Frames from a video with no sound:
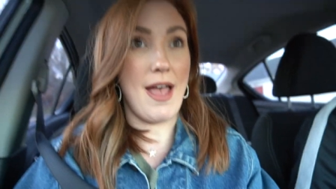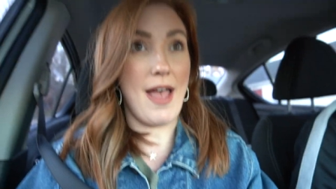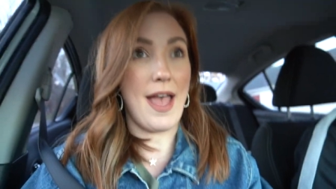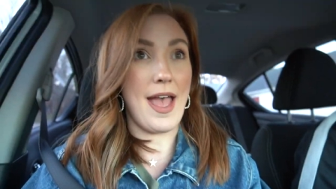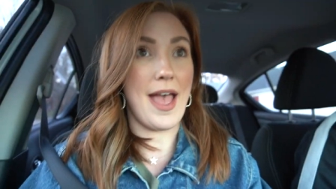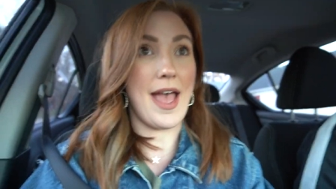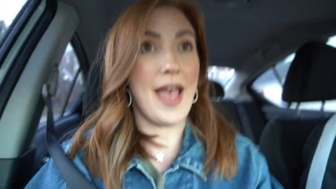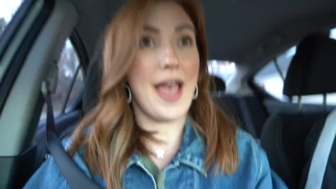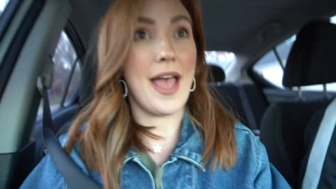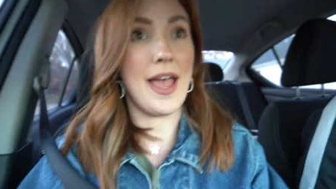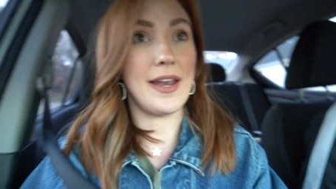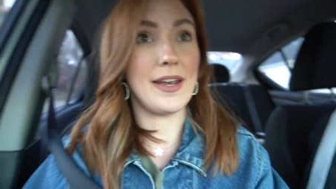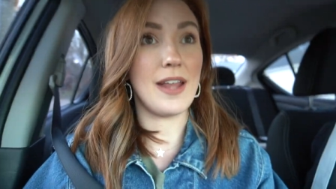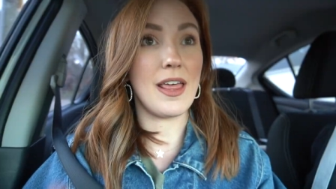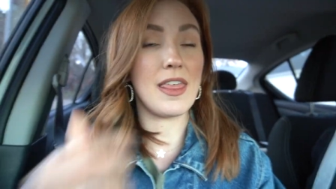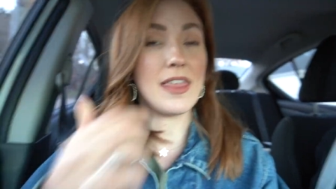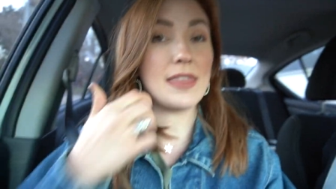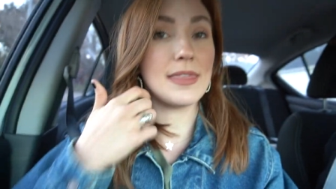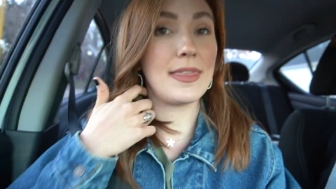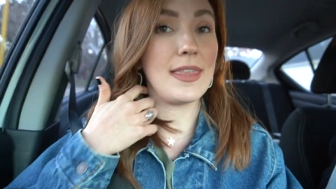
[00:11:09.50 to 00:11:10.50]

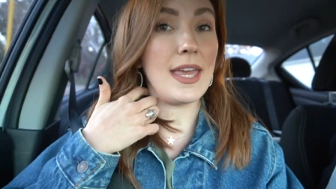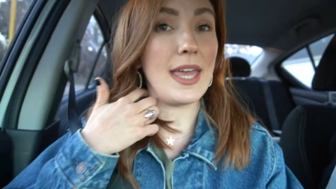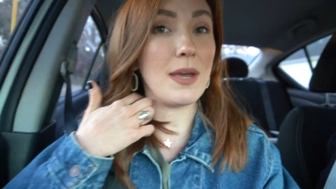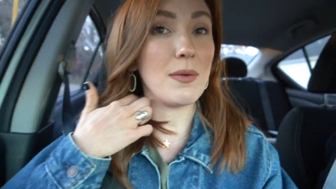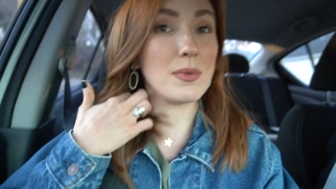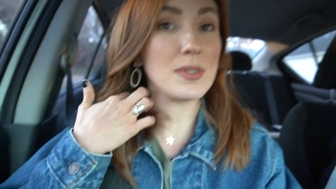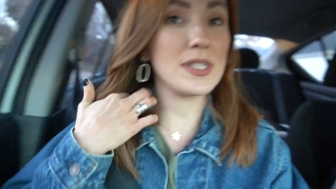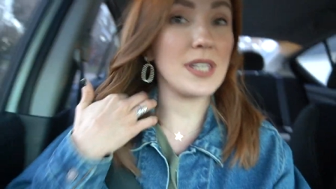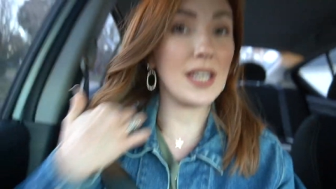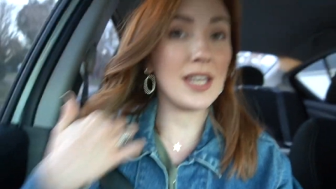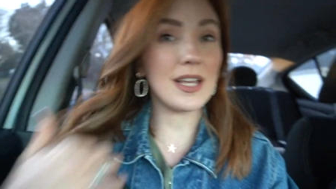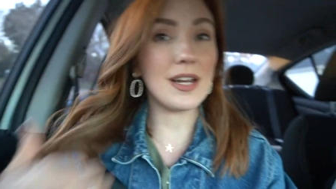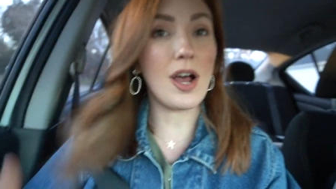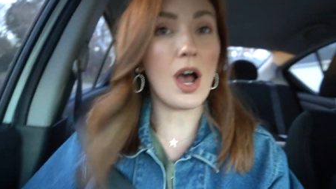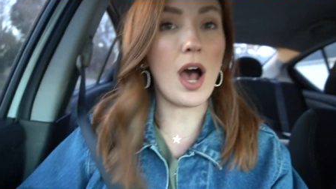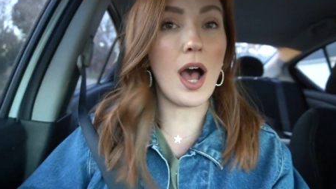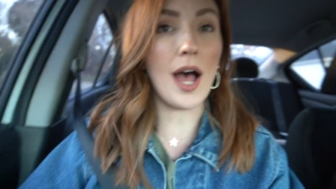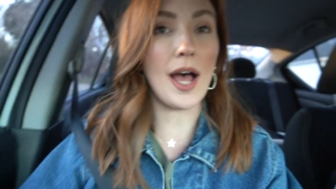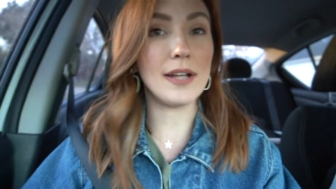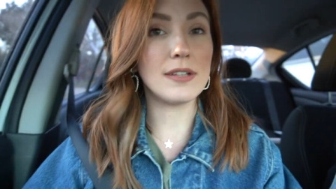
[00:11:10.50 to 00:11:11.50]
and it was like an
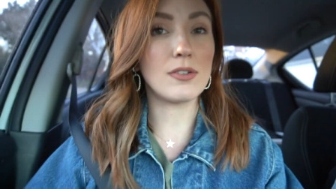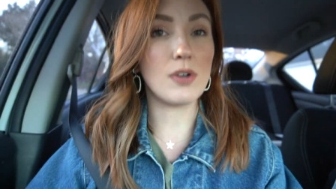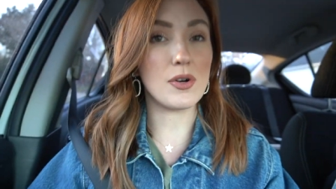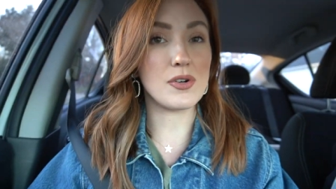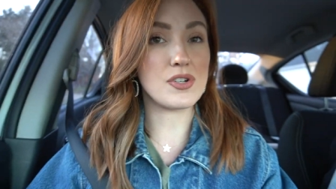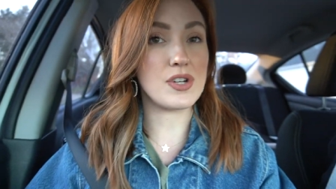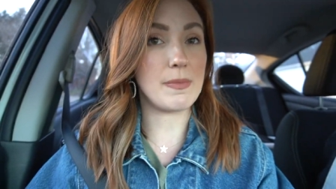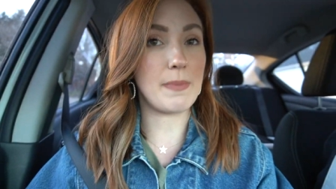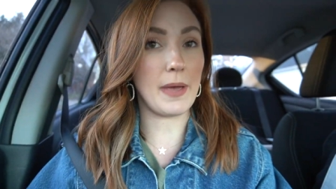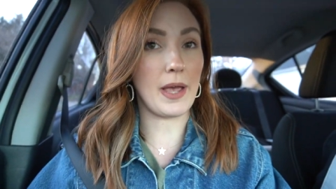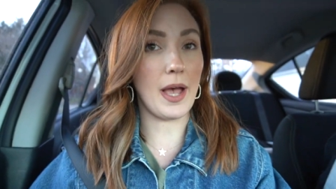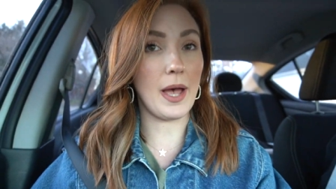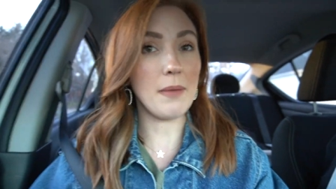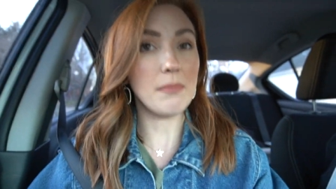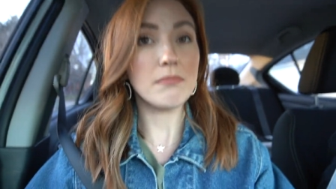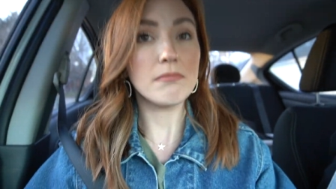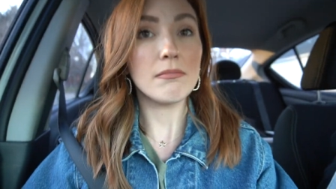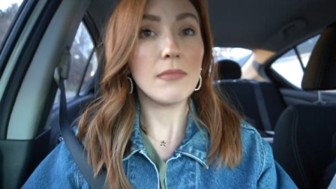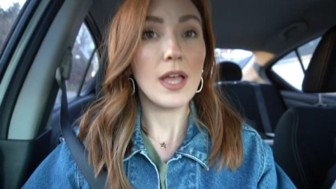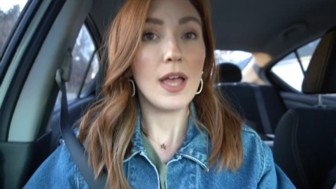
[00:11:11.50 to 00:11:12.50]
odd grocery pickup.